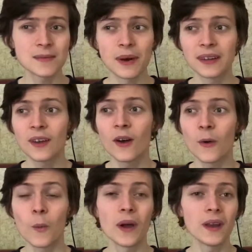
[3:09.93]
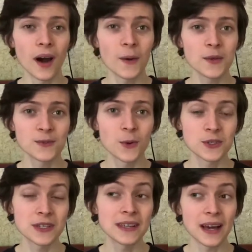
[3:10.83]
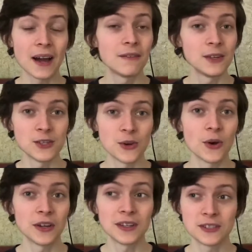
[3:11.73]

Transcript: but when I was watching it, I've enjoyed it.